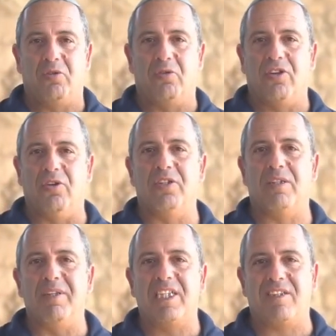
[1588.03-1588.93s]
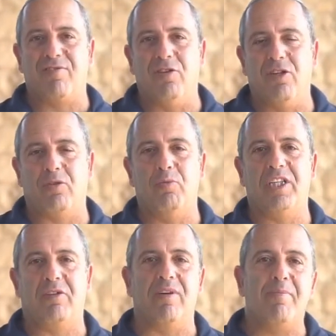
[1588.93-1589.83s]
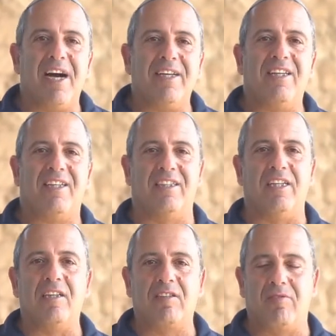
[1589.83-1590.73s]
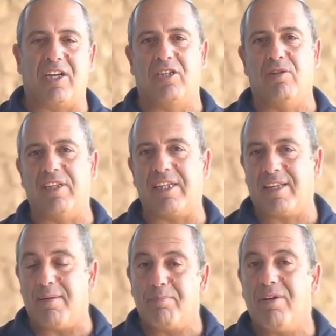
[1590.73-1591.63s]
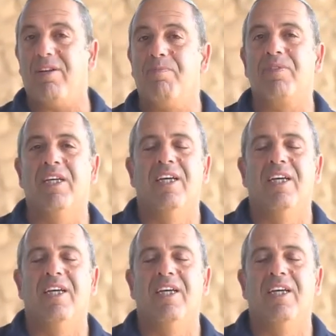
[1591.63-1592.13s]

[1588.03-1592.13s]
to those mitzvot which remind us the destruction of the temple.